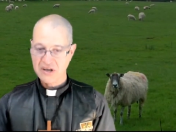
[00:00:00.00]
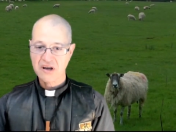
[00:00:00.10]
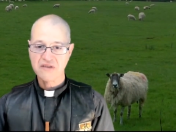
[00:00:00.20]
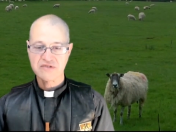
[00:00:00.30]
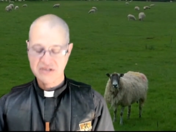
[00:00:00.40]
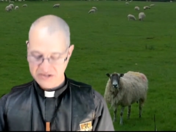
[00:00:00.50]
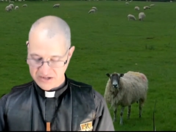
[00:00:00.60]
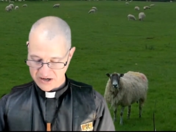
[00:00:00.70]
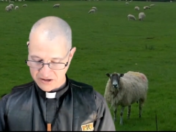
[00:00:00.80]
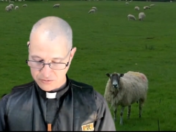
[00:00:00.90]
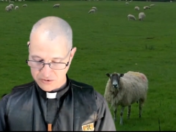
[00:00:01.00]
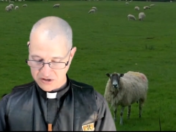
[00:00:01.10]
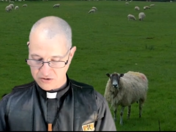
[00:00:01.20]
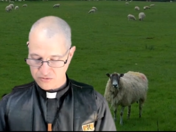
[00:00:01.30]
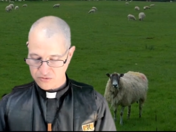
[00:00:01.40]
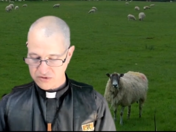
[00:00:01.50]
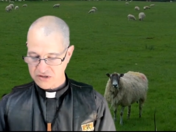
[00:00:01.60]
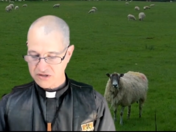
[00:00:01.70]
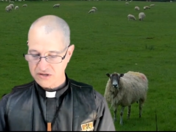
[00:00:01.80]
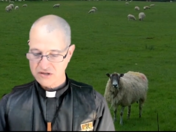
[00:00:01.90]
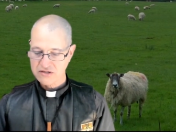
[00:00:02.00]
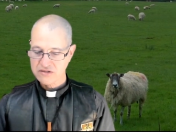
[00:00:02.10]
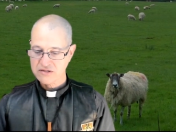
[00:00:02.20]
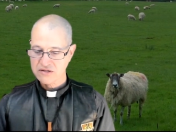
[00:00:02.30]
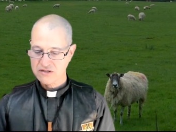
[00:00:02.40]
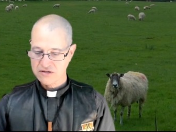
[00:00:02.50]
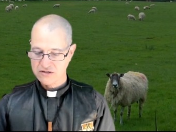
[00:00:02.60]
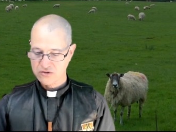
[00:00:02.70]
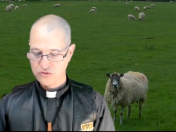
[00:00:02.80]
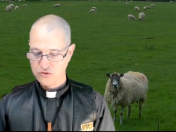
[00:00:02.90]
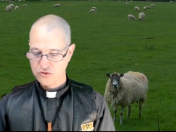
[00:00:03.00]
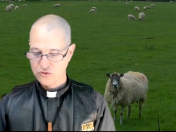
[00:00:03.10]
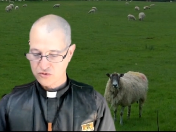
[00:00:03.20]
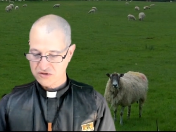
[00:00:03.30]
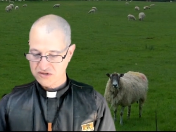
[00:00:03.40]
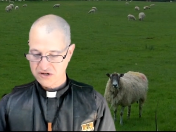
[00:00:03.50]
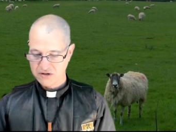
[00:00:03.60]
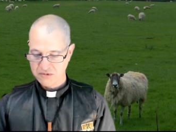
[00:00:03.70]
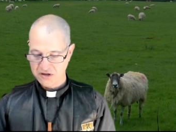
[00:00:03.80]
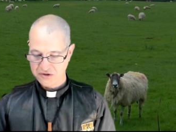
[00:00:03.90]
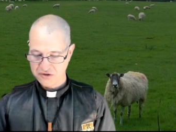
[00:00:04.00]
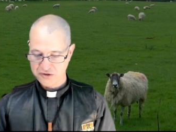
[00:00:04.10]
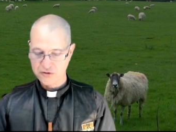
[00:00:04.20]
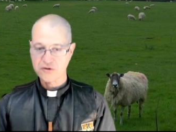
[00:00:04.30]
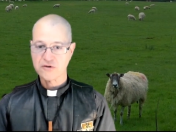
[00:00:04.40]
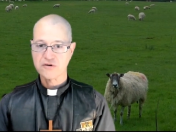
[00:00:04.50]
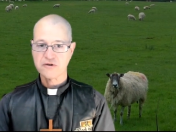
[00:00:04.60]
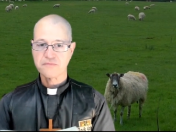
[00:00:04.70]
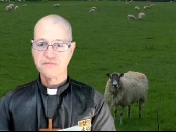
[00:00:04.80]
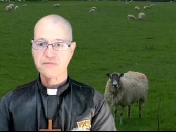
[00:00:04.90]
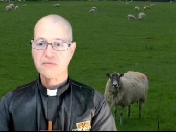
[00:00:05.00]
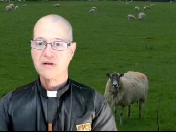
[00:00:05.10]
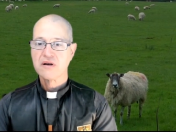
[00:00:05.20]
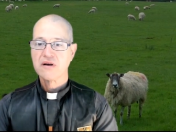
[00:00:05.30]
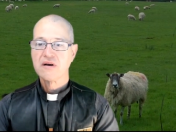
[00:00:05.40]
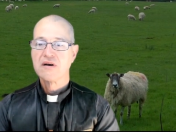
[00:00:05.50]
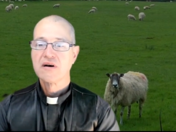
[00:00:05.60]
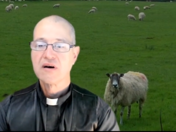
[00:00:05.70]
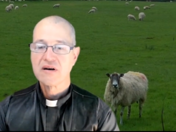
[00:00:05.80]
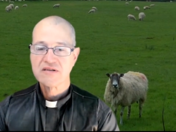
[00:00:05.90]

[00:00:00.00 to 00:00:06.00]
have today, we are reading, what is today, May third. I